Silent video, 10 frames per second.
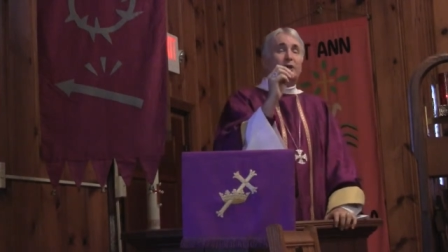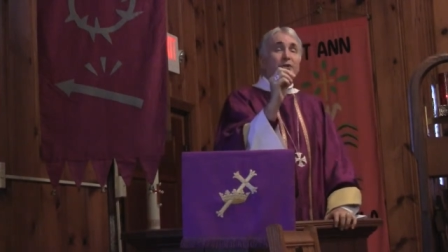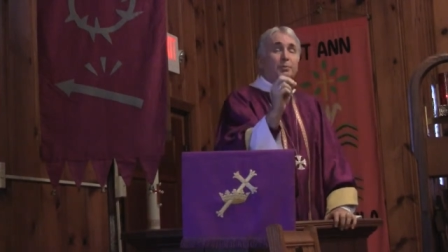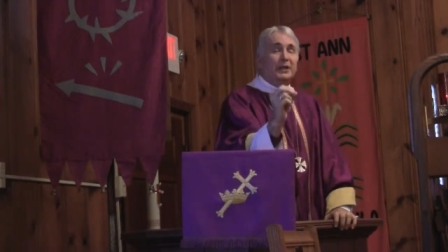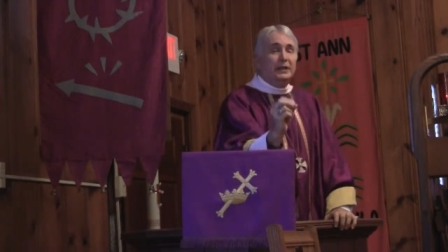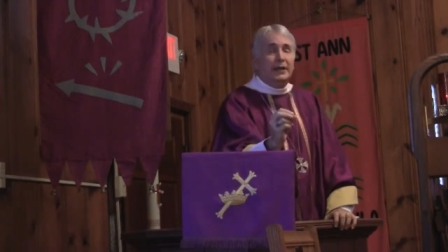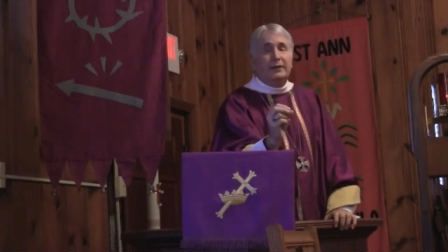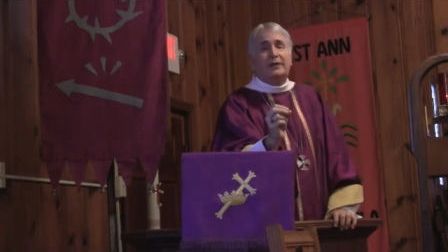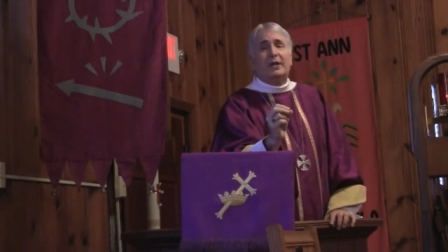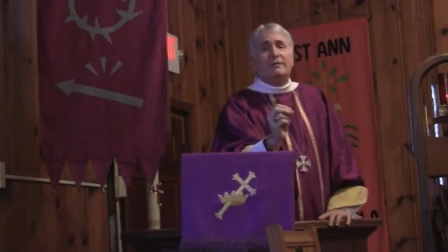because we
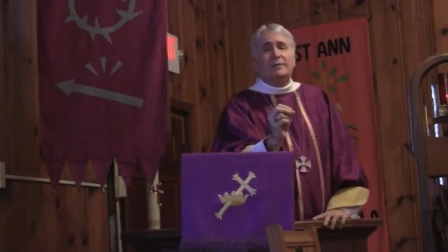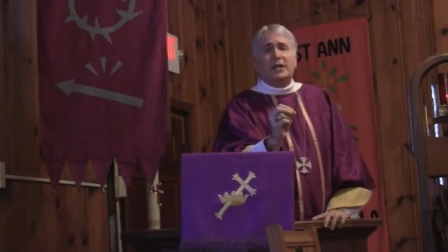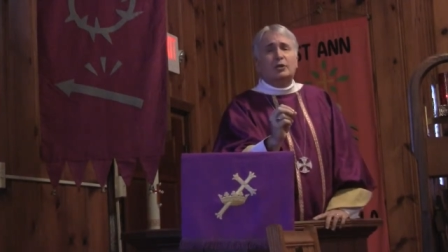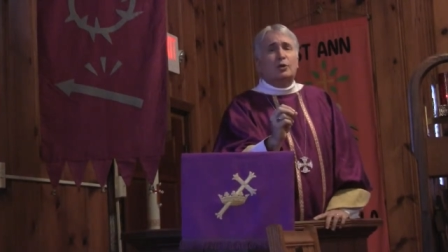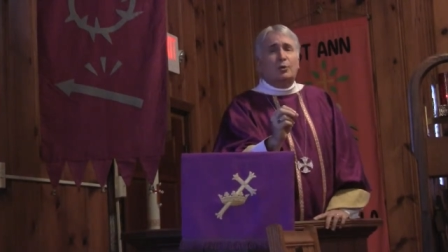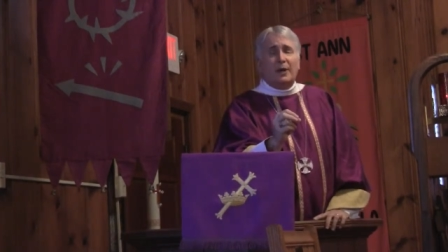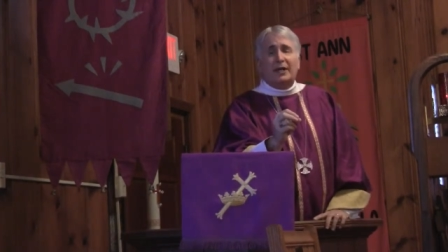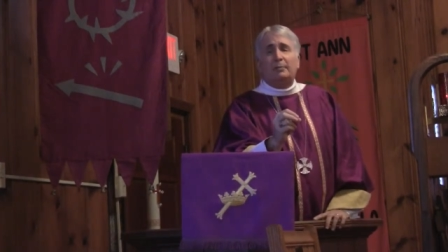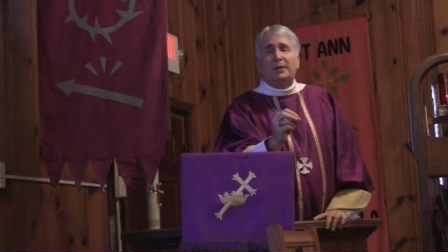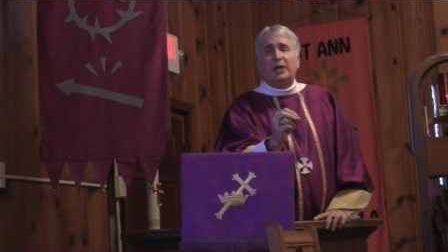live in an
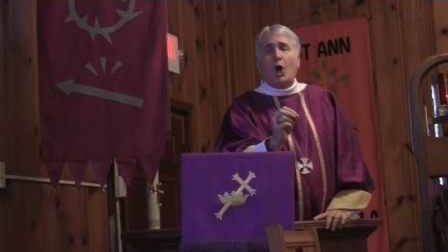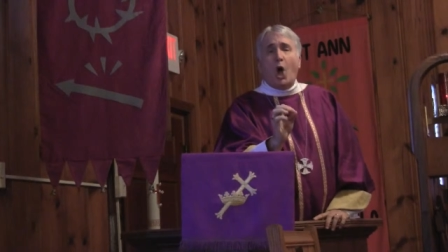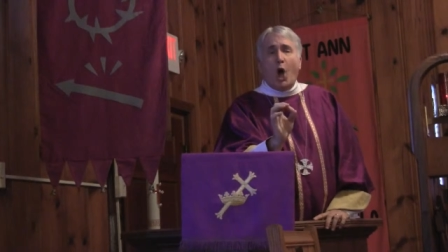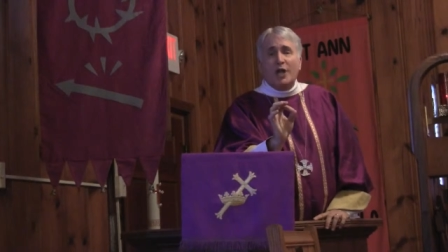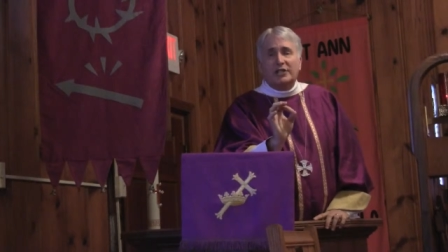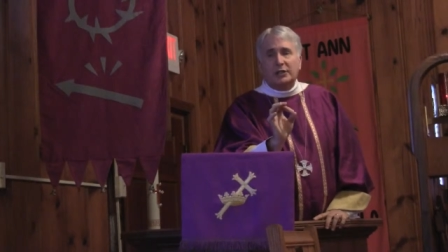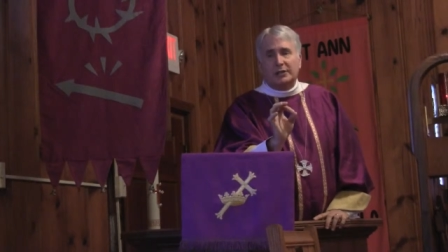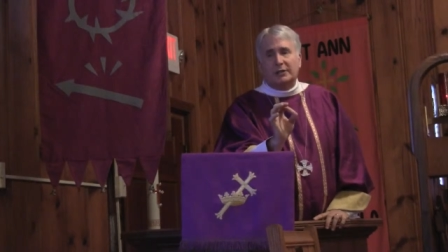incredibly haunted